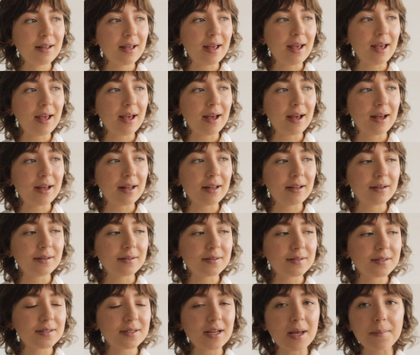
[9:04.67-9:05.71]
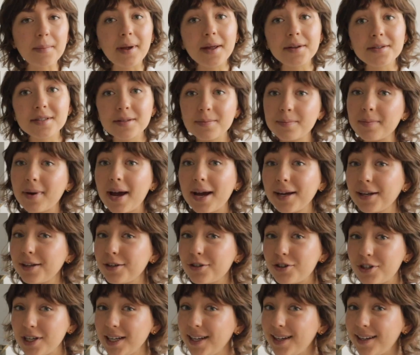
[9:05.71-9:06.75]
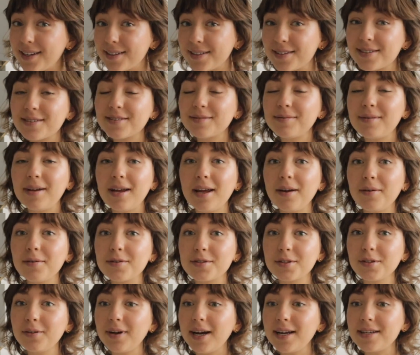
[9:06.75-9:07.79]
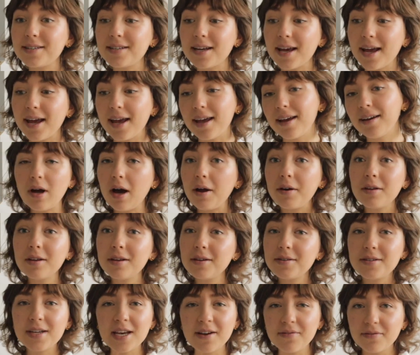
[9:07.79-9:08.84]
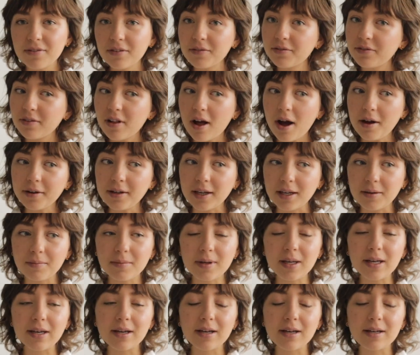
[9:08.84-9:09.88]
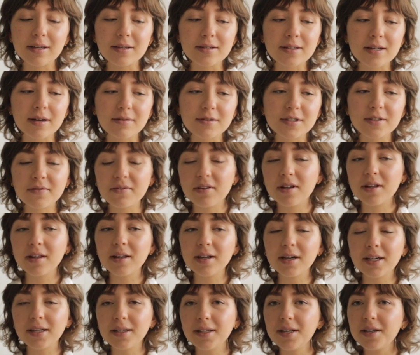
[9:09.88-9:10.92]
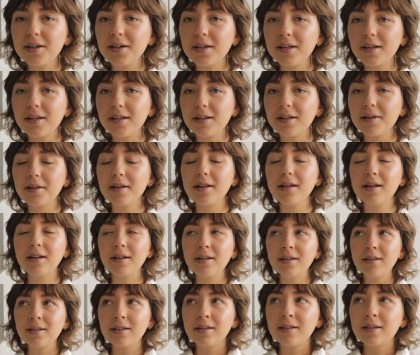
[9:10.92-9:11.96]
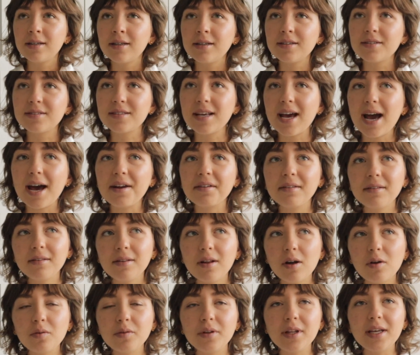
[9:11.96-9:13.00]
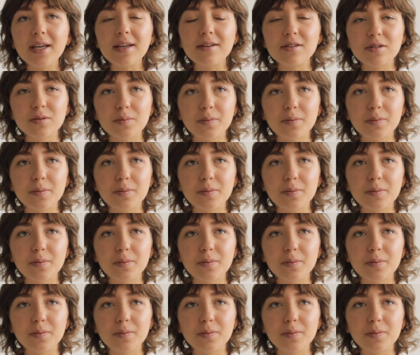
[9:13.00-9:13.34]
and I made some mac and cheese. It was a great day. Not a good day for vlogging because I was feeling a little sad and lonely and